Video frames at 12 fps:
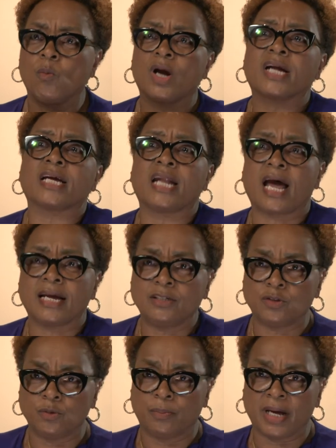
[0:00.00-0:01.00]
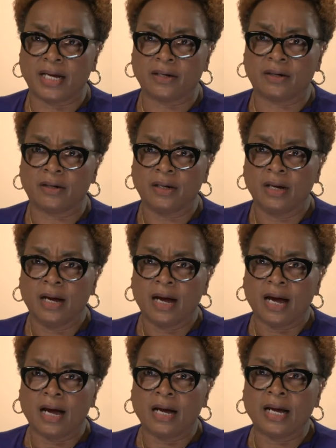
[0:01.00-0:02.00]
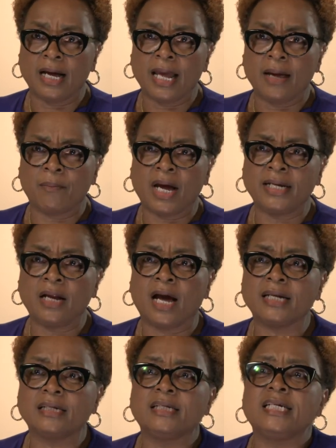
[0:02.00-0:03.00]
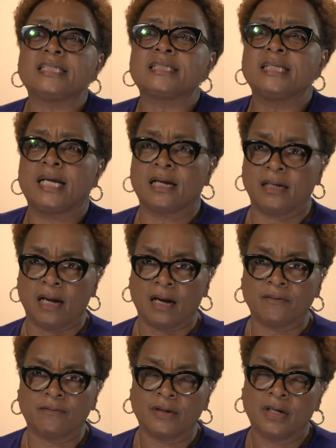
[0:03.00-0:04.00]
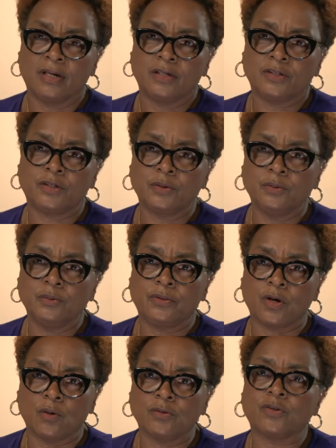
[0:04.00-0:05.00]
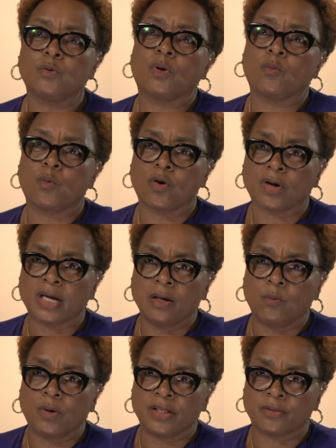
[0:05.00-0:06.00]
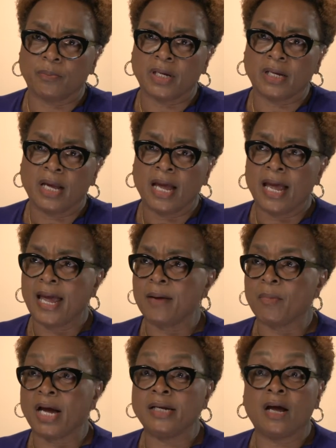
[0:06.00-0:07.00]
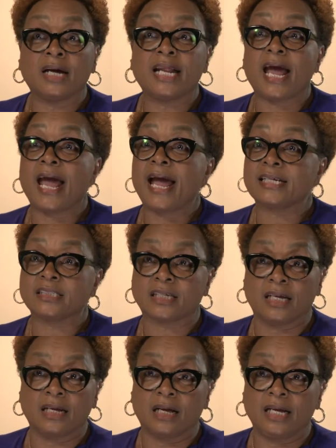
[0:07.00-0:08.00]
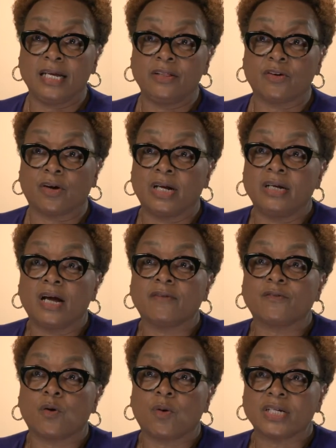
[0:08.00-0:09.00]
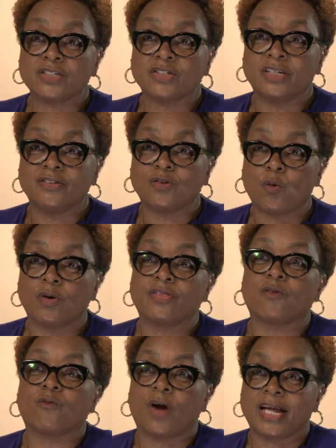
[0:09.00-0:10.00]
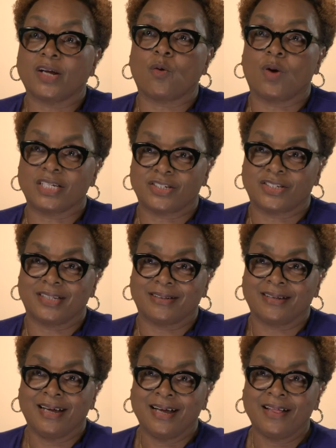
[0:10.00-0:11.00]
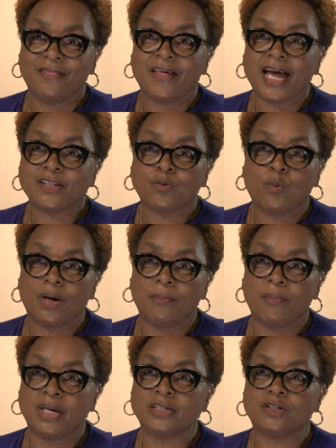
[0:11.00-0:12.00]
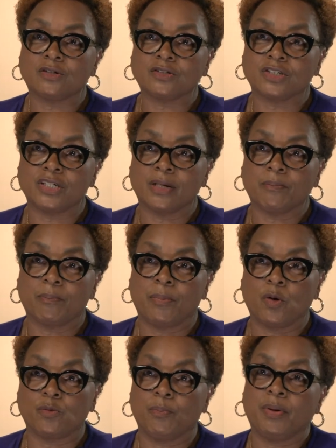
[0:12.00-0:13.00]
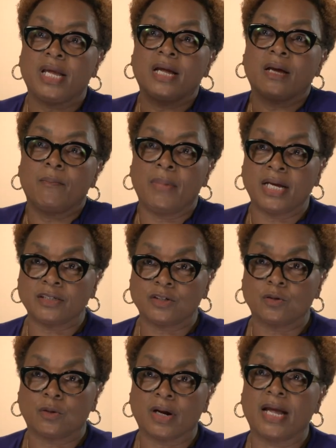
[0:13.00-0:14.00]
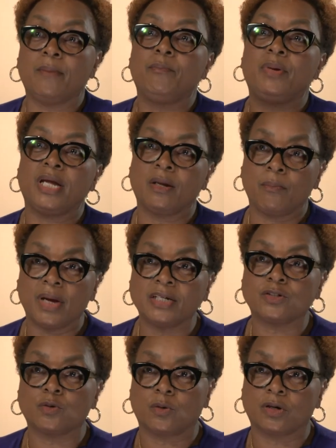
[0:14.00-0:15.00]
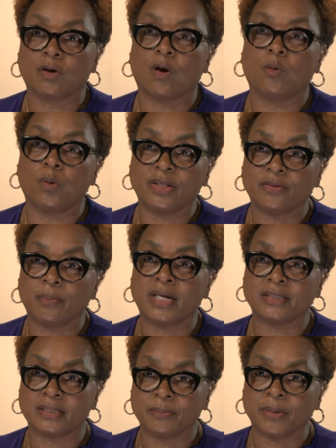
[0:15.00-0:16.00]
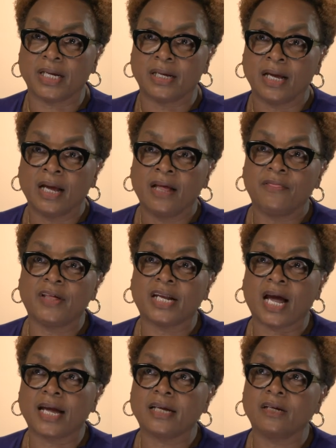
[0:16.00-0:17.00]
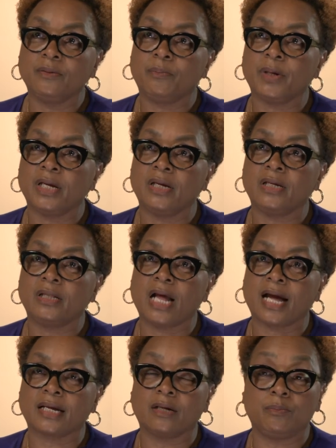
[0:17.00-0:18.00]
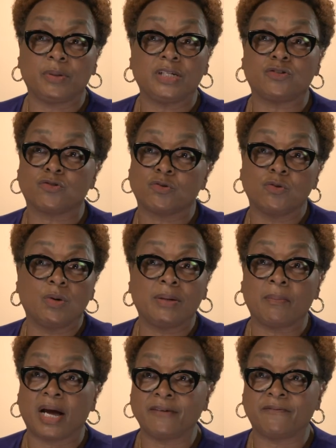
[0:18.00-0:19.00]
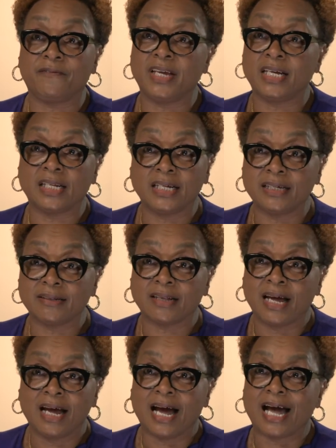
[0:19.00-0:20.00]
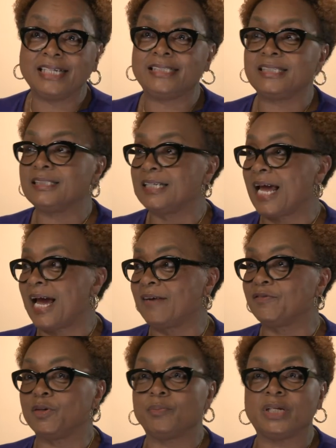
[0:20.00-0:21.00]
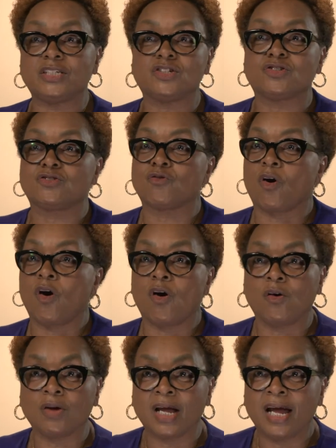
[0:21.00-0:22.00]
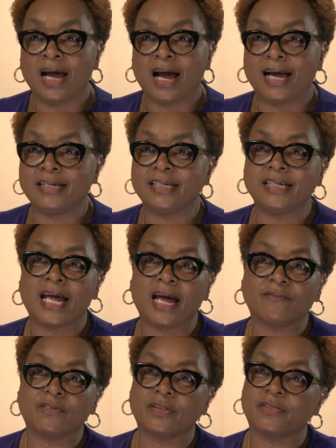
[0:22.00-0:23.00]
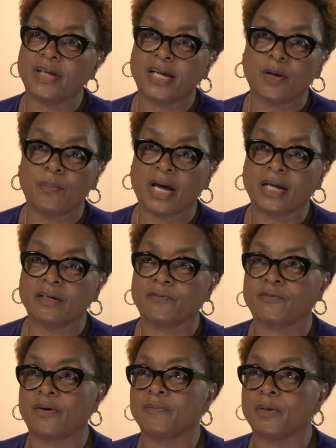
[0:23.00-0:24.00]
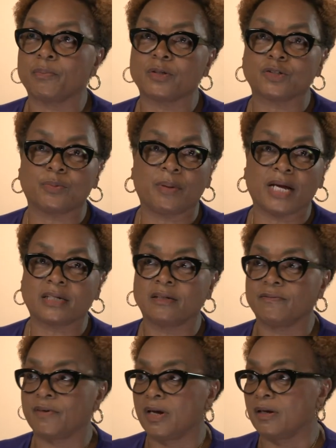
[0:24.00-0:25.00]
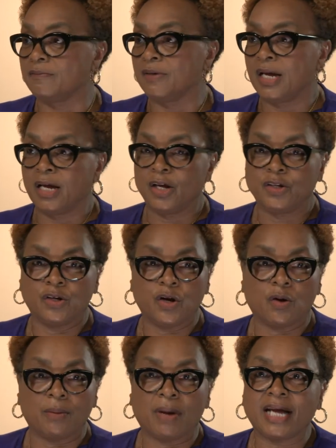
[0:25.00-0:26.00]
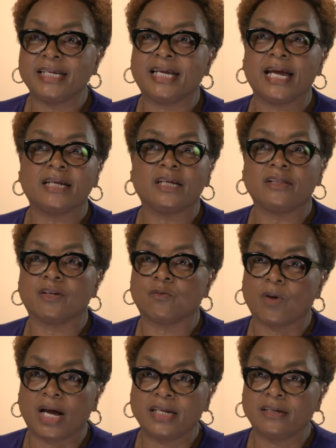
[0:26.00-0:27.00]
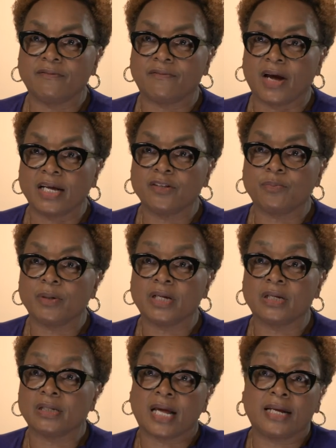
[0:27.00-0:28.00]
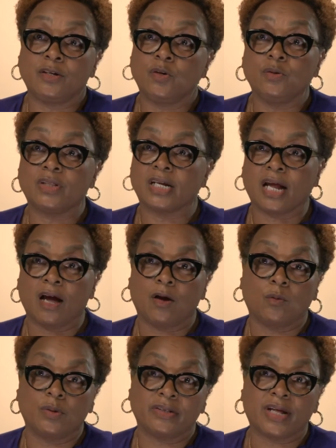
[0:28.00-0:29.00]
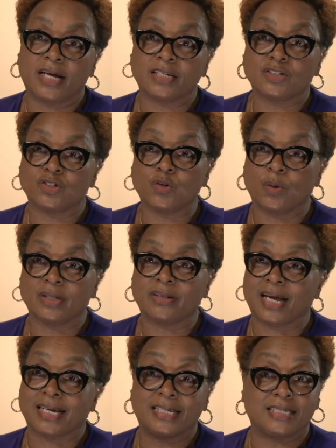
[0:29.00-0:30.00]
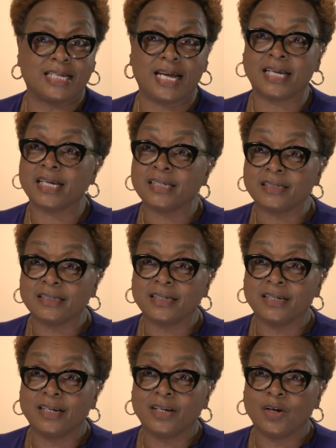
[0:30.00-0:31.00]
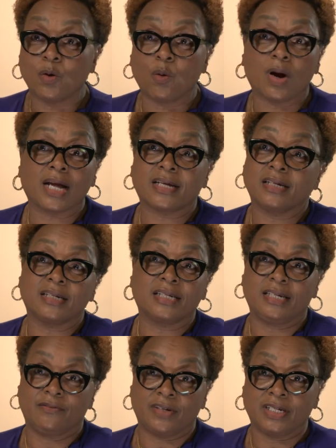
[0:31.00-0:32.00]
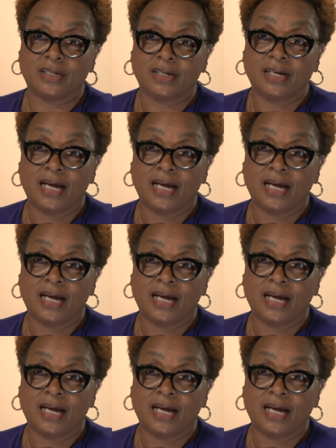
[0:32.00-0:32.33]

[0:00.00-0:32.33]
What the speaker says: What could I do better? Am I not listening enough to those who are working with me? Am I not asking either enough questions or the right questions? That's what mentorship, both being a mentor and being mentored, always meant to me. That I could be true in my feelings. I didn't have to be strong. I didn't have to think about it from the perspective of, am I getting the right advice? Because I knew that I always had a choice. I could take it or I could leave it.